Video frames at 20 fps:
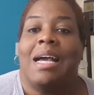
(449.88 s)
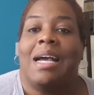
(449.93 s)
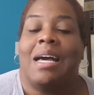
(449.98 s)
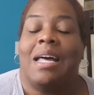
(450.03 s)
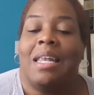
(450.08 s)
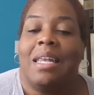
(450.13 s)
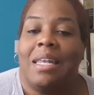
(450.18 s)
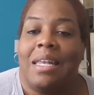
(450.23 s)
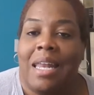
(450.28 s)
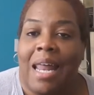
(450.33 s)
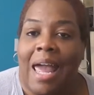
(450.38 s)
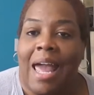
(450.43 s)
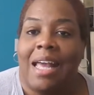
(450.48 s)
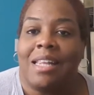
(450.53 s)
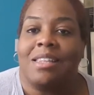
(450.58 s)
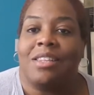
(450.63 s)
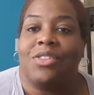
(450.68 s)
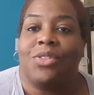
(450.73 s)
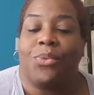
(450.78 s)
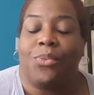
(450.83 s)

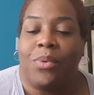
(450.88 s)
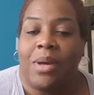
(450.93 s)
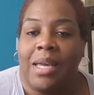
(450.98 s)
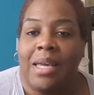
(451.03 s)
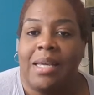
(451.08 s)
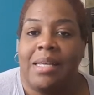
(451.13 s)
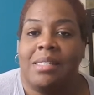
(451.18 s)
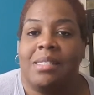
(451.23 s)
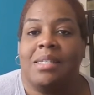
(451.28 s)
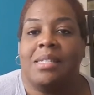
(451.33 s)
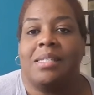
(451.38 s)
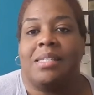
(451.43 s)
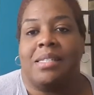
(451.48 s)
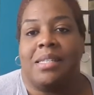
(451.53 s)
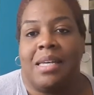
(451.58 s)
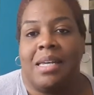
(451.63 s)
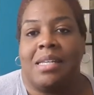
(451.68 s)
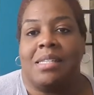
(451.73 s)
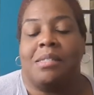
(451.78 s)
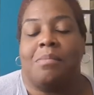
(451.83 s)
collect three to
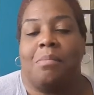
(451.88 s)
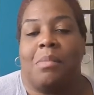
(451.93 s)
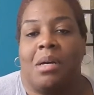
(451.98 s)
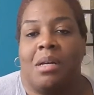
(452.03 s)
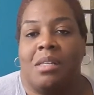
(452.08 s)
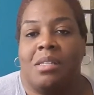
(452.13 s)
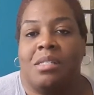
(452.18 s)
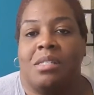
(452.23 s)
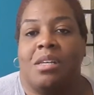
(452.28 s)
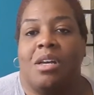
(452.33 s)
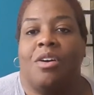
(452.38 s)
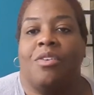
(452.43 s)
six months